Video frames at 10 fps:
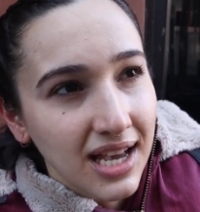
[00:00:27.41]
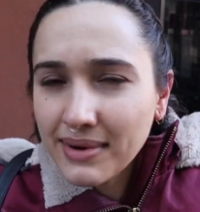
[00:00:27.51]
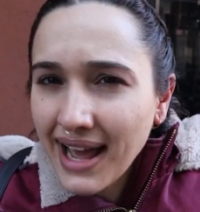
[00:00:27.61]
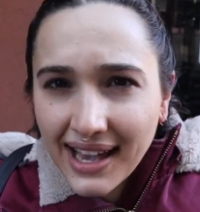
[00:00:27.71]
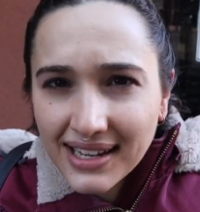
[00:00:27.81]

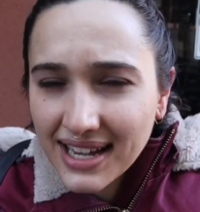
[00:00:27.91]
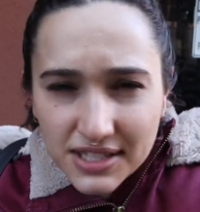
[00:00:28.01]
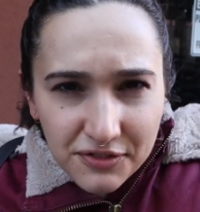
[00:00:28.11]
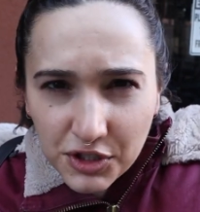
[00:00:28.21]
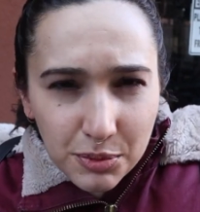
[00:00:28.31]
Manhattan has
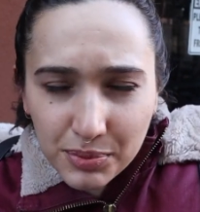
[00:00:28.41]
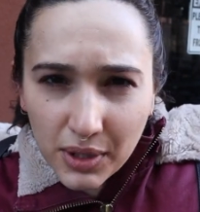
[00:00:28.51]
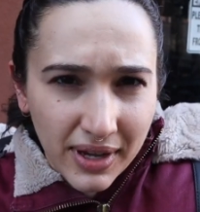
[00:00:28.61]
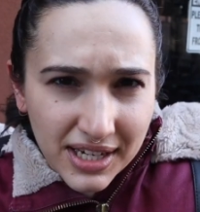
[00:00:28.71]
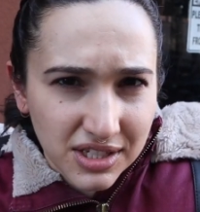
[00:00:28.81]
a few
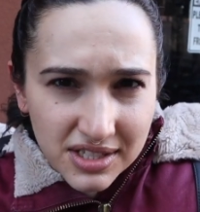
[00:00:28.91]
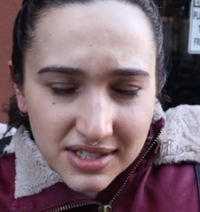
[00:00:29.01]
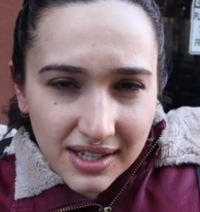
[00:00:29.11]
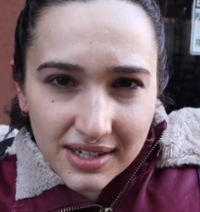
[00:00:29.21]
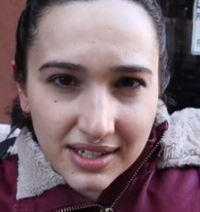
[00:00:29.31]
locations
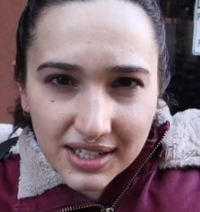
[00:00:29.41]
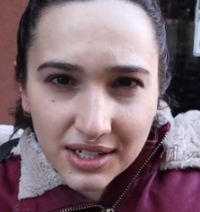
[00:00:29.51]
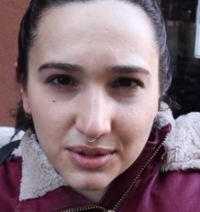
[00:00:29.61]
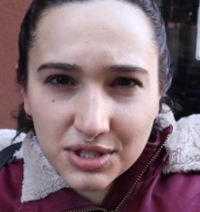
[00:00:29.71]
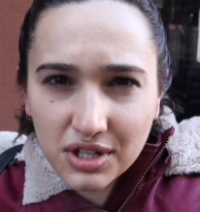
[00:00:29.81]
that, you
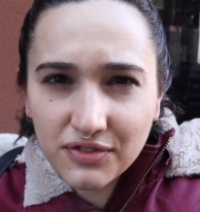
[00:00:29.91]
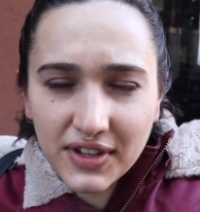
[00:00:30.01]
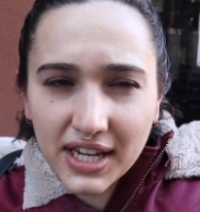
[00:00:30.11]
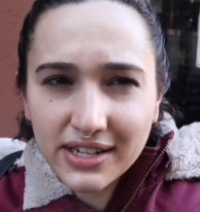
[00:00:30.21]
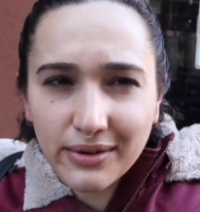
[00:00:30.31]
know, serve
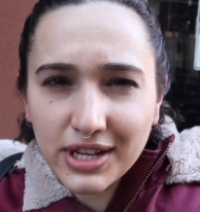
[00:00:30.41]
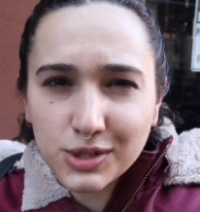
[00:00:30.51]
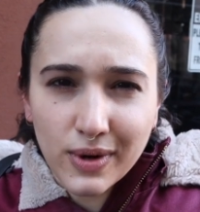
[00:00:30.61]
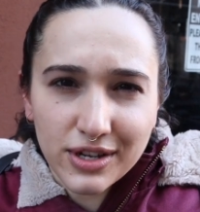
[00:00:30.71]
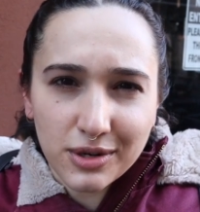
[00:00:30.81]
vegan
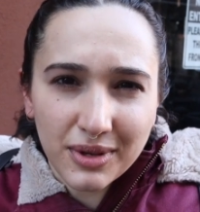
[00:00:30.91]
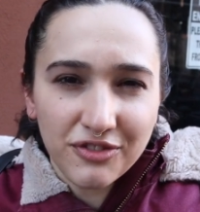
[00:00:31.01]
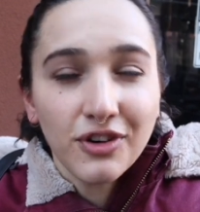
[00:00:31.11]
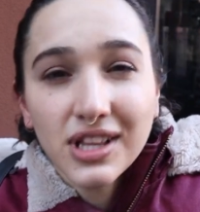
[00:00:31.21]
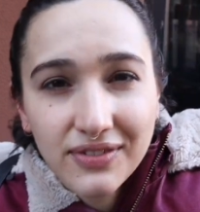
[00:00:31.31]
donuts, whether it be
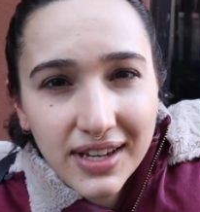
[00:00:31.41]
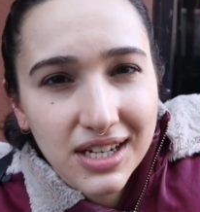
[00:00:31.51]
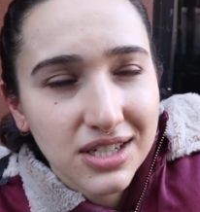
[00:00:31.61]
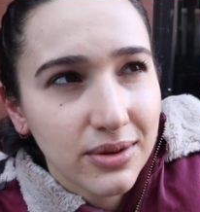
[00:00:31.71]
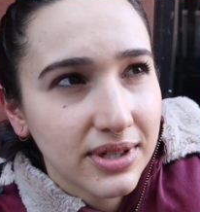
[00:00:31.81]
fully
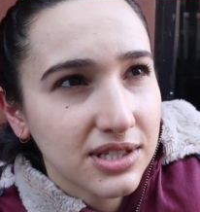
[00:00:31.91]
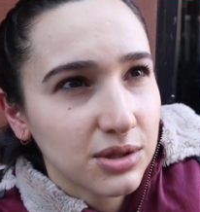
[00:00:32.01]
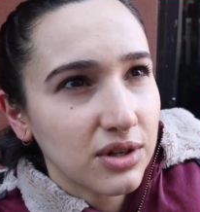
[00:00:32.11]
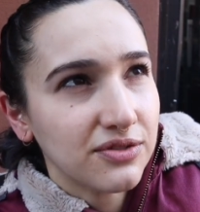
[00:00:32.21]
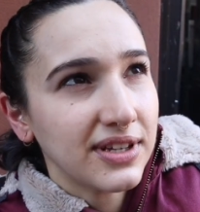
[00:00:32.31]
vegan donuts
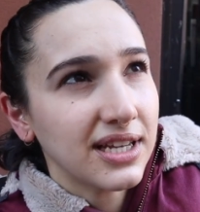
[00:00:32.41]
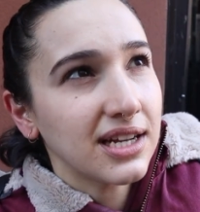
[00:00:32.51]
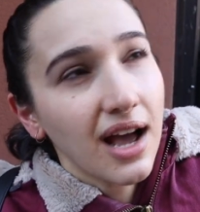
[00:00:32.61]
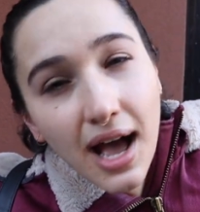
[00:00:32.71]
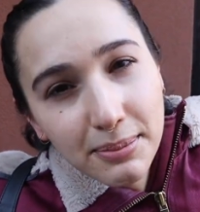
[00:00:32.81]
or vegan
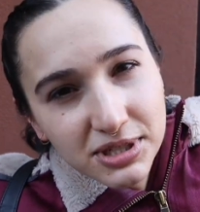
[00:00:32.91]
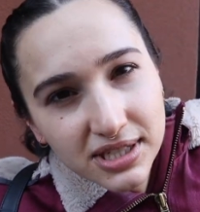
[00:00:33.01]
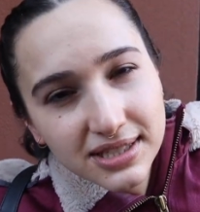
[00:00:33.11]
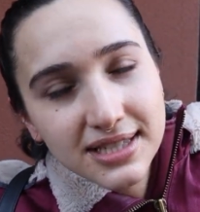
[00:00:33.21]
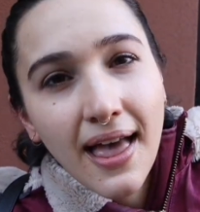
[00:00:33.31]

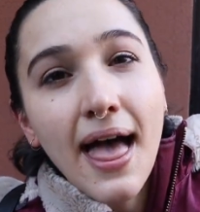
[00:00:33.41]
options,